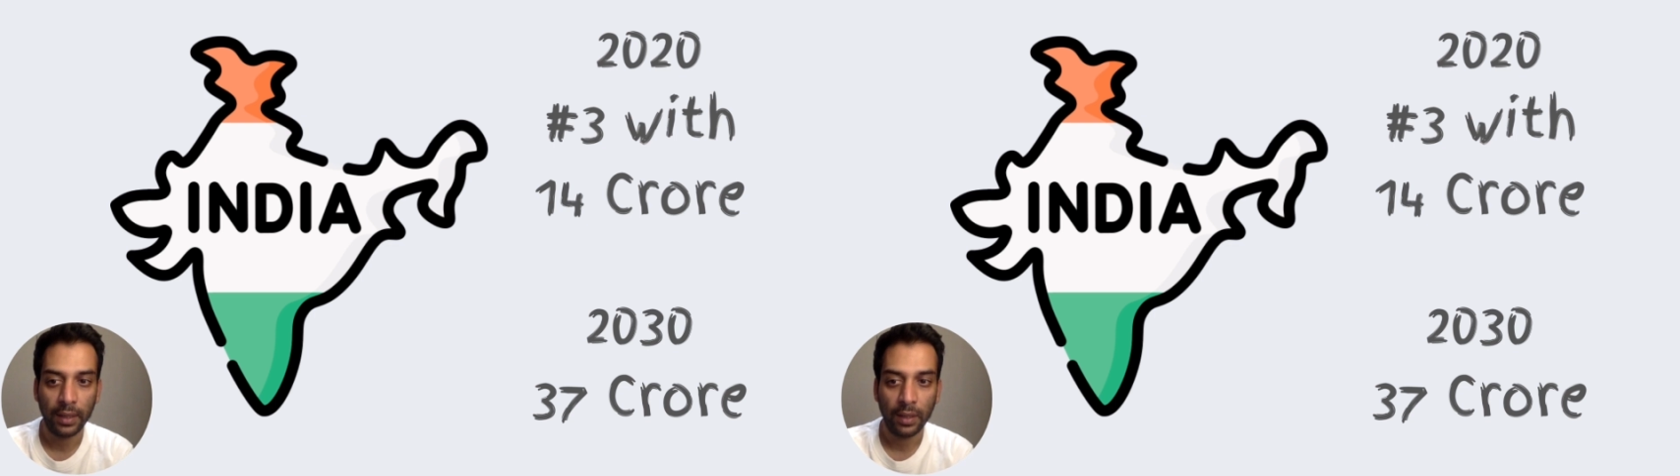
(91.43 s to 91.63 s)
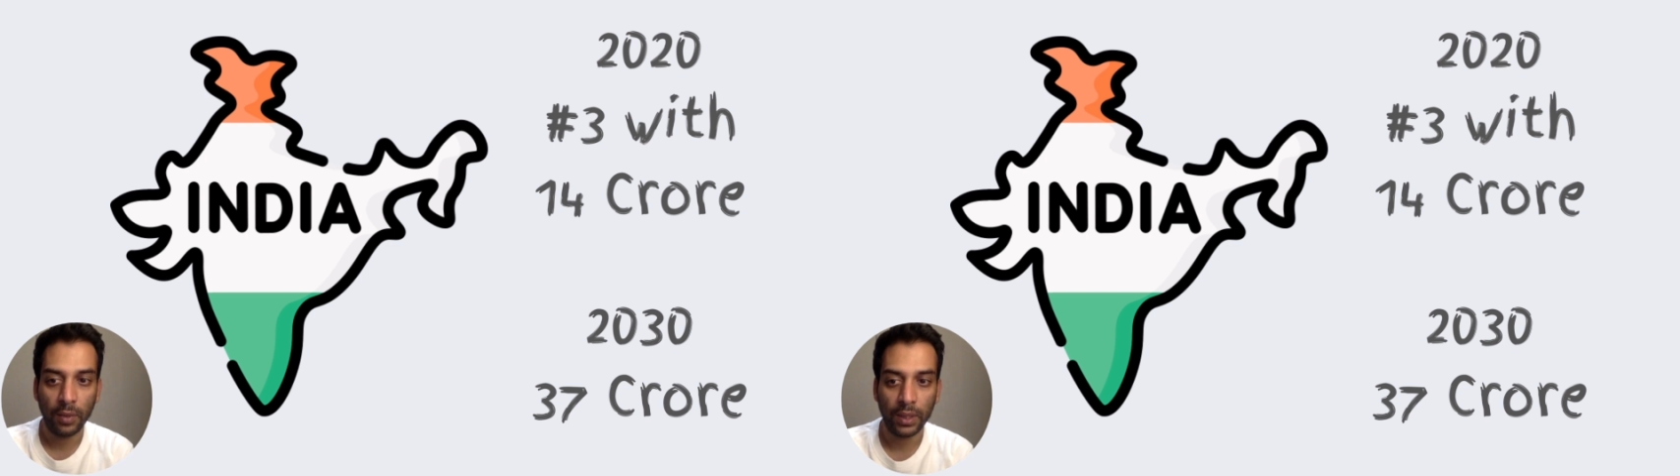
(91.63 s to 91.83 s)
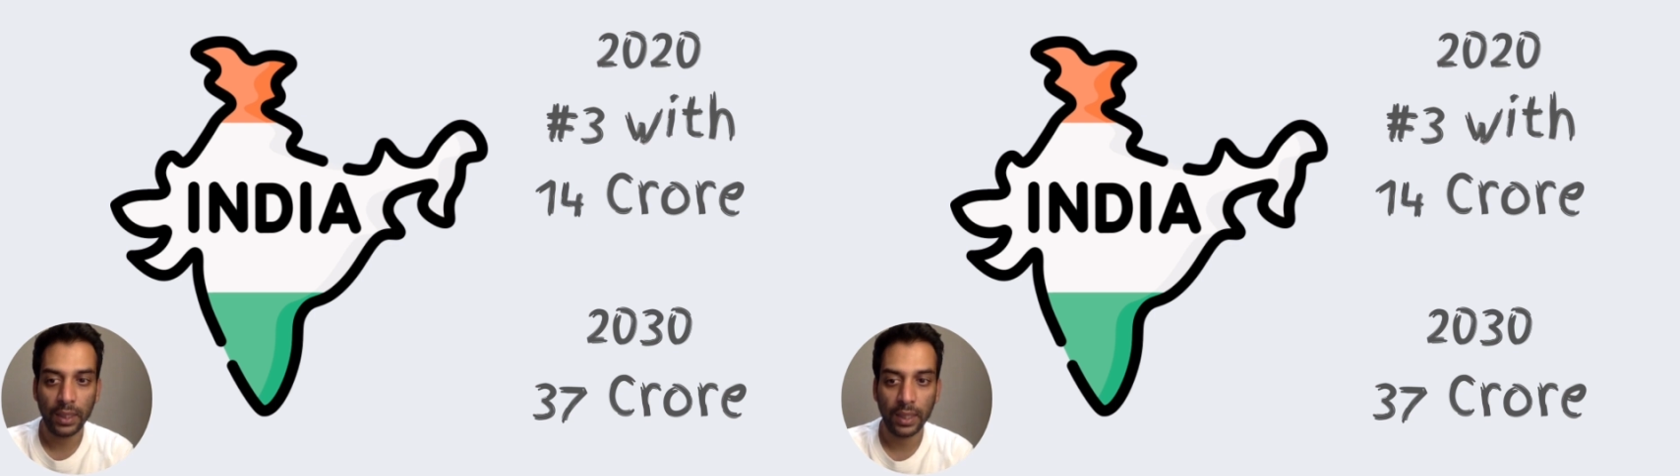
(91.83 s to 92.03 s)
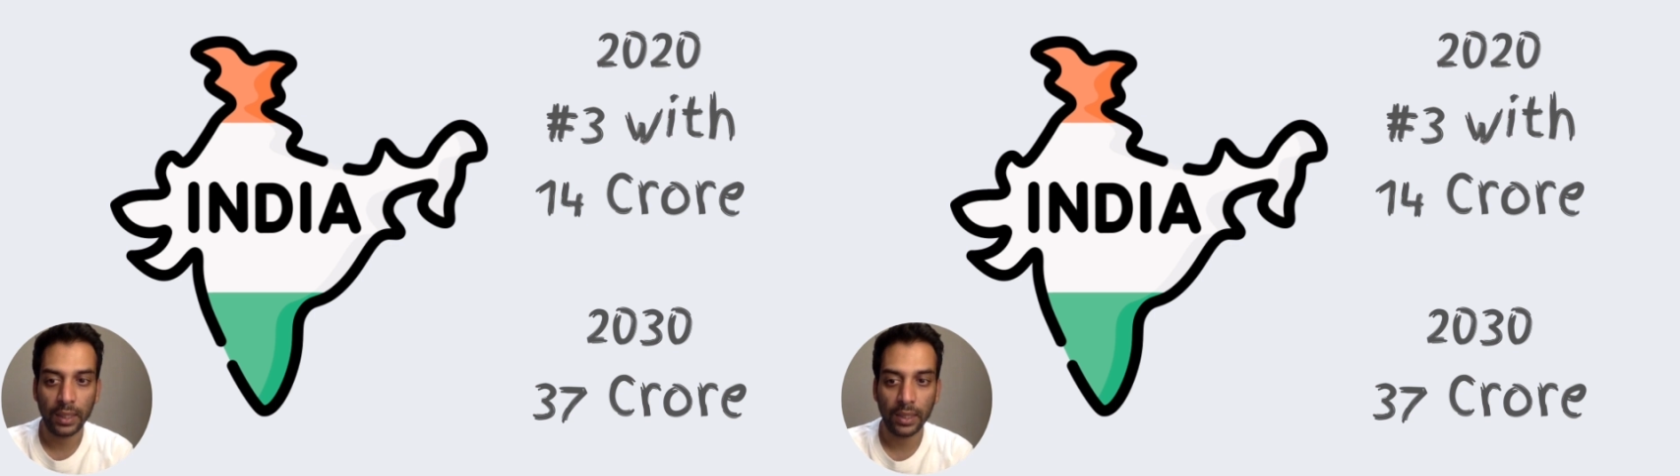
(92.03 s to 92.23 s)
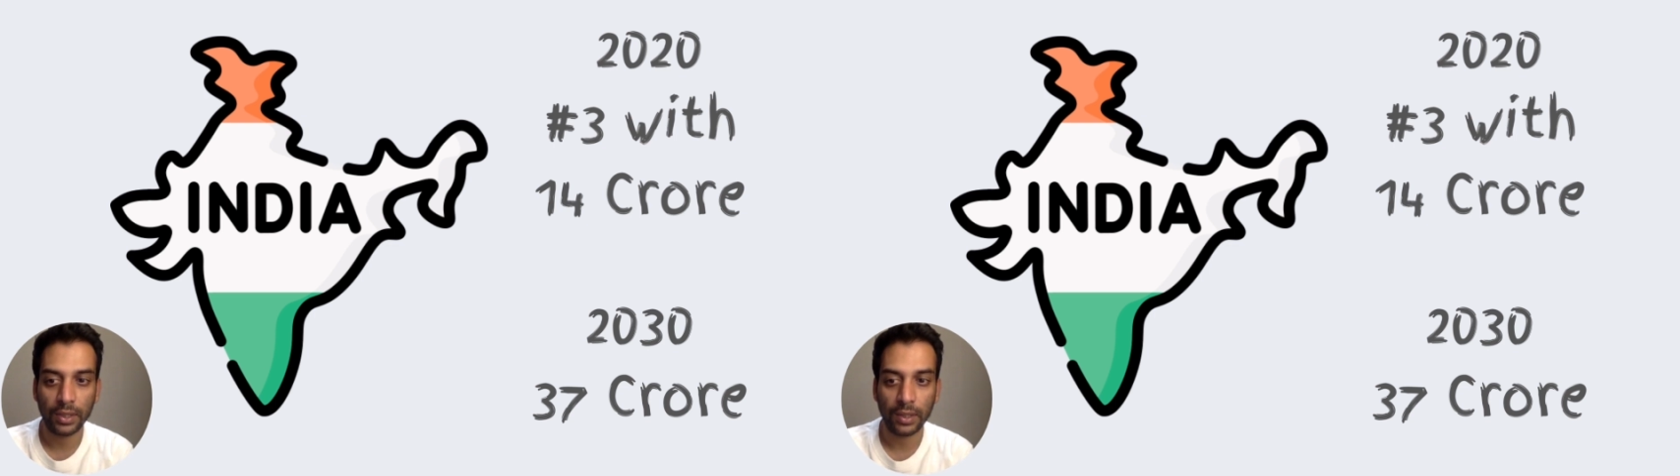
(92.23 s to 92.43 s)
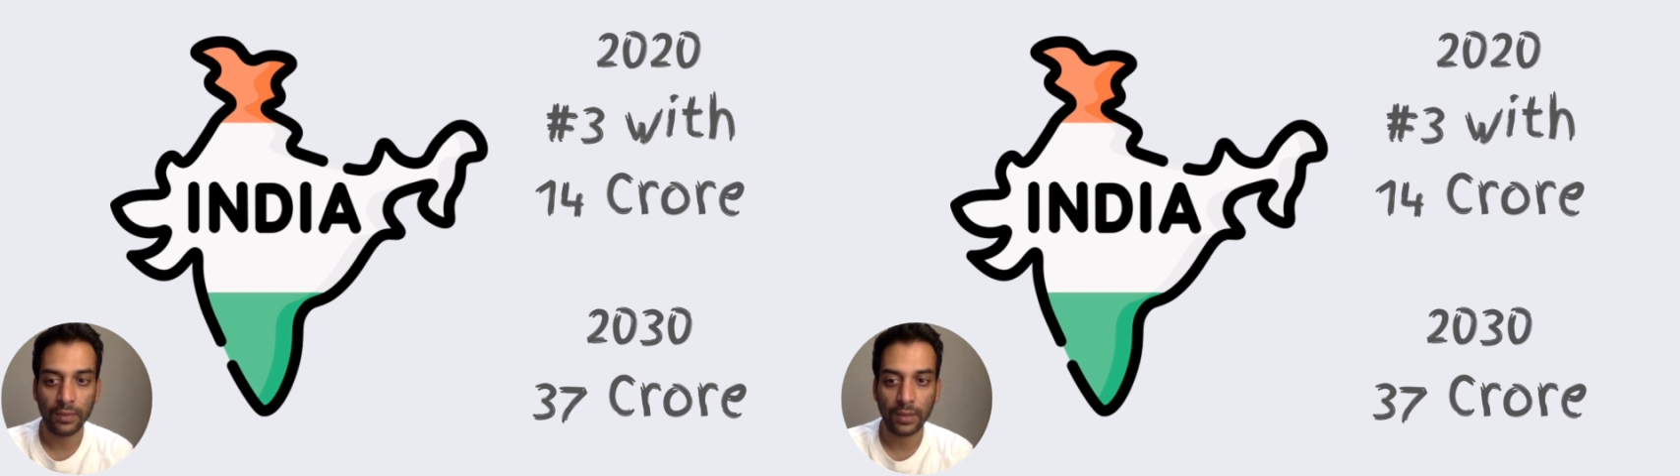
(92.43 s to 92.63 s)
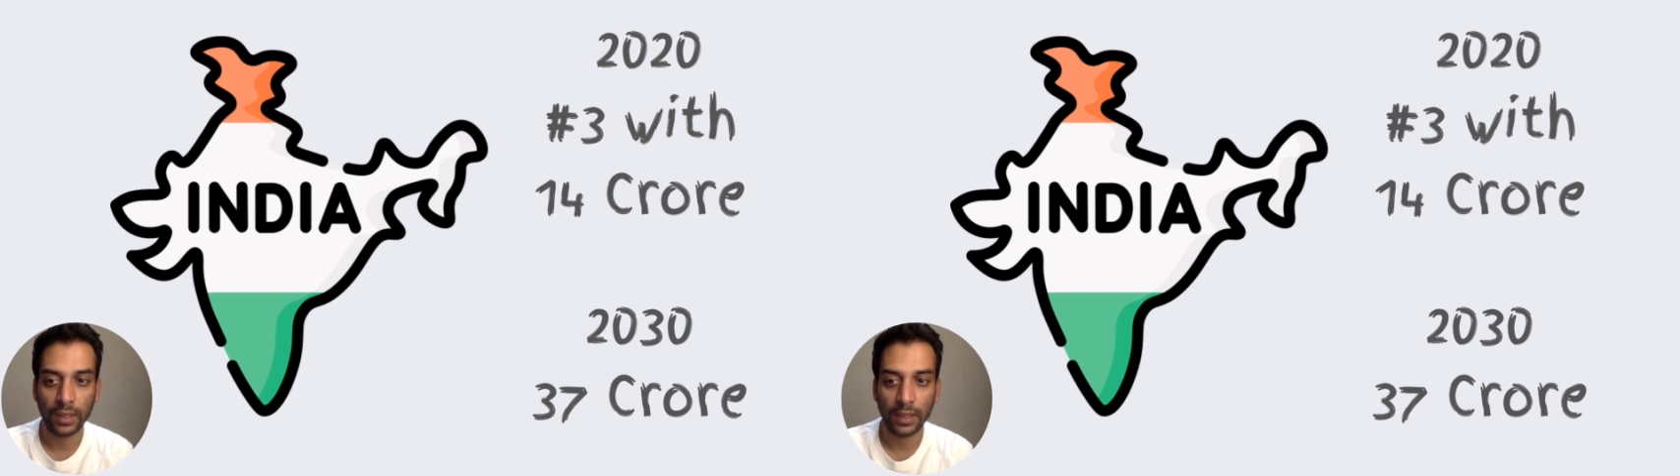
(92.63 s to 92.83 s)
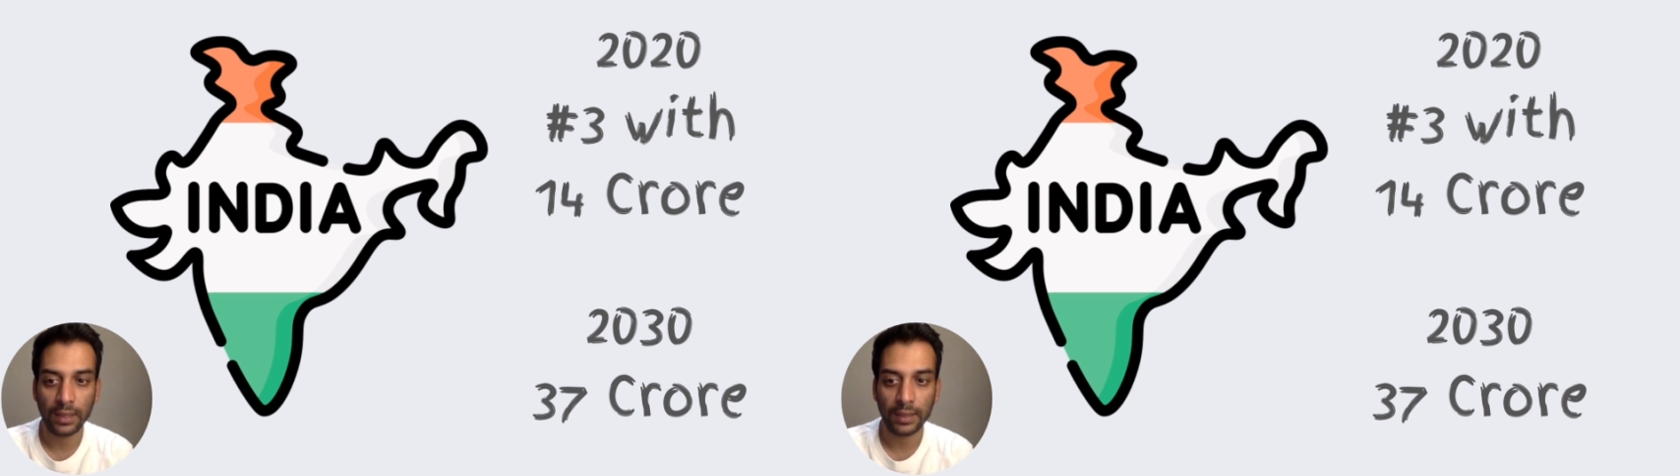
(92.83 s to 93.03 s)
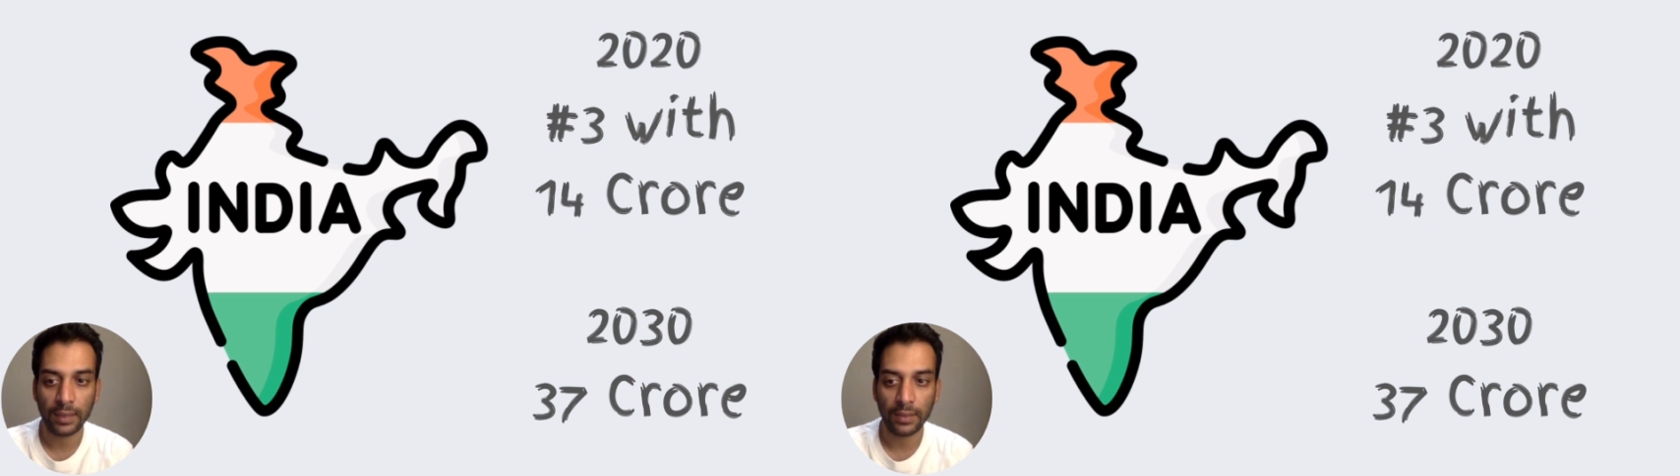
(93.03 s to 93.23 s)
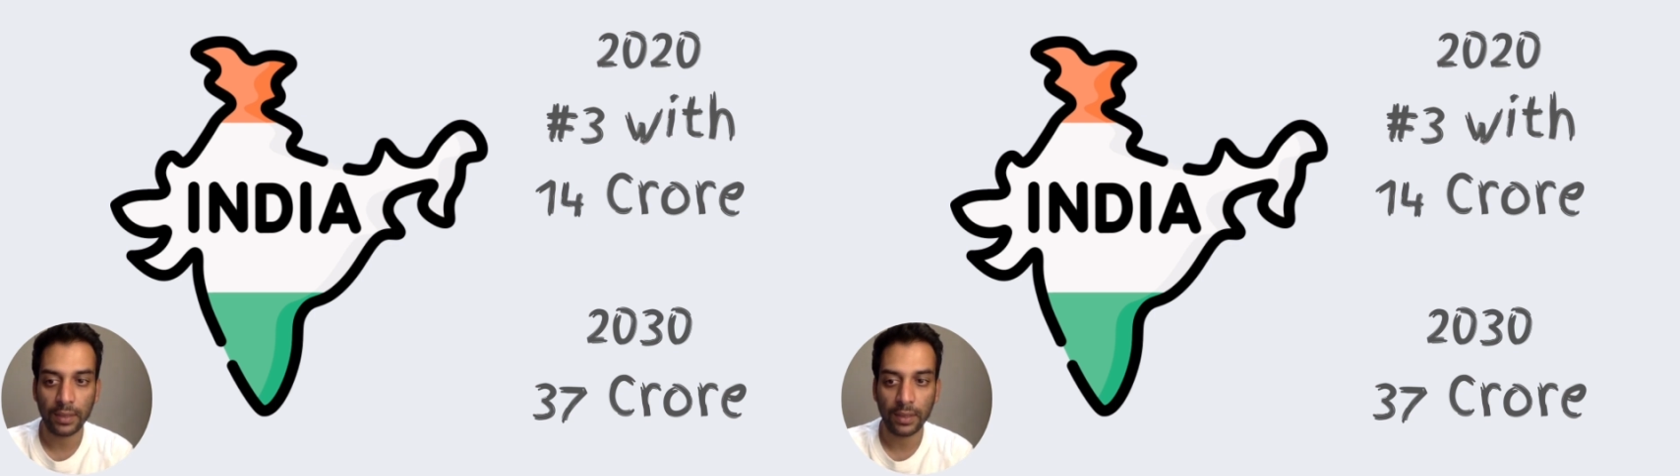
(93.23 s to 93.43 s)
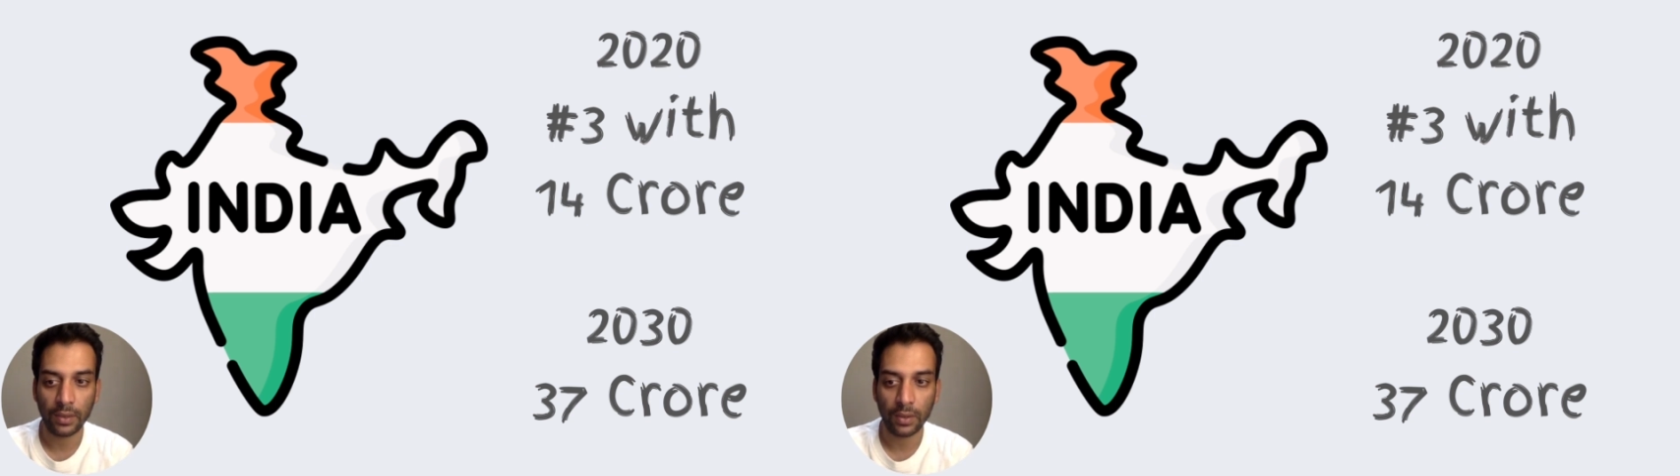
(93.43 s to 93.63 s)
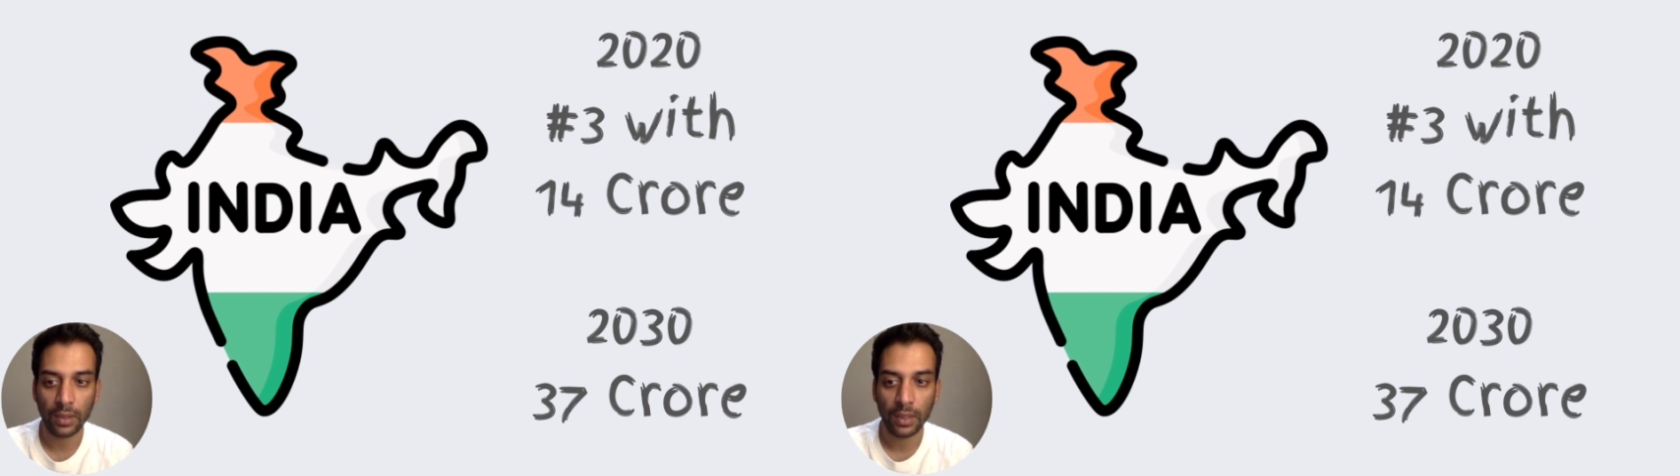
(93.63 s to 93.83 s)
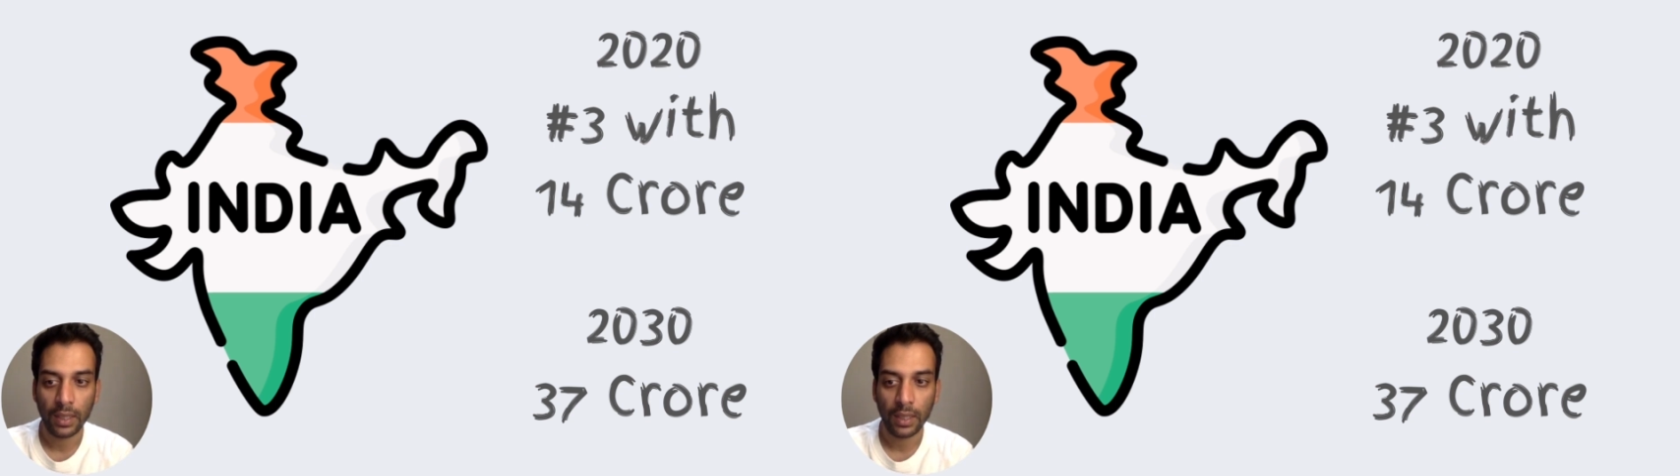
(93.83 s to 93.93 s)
with the addition of 37 crore